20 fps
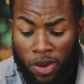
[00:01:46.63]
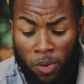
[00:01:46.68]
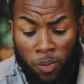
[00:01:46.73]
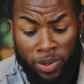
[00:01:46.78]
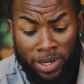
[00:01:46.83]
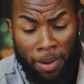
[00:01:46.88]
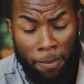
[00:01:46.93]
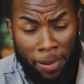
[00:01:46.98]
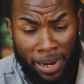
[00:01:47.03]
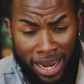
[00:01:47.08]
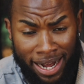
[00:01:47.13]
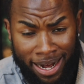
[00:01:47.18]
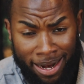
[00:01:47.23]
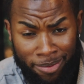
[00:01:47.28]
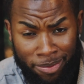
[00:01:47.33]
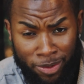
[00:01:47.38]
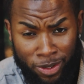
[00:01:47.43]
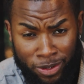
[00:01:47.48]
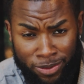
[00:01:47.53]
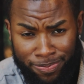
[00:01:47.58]
with the
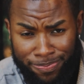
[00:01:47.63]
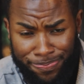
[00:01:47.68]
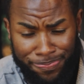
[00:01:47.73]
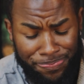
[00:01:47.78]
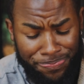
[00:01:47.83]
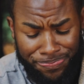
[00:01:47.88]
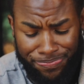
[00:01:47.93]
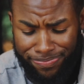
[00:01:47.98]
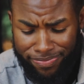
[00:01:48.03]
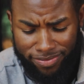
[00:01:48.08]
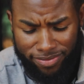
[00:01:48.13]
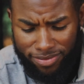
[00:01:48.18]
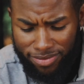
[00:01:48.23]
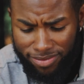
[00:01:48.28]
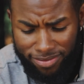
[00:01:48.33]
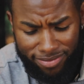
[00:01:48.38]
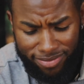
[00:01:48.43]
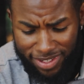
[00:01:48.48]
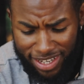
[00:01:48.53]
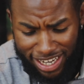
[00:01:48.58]
pineapple
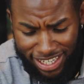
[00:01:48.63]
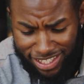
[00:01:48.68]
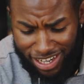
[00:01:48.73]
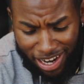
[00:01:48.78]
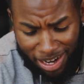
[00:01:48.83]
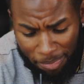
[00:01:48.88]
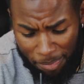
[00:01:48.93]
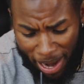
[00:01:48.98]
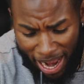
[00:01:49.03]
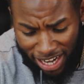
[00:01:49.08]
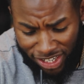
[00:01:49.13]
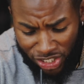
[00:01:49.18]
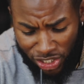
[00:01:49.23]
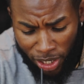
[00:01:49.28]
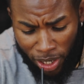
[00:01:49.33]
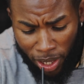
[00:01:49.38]
is unmatched.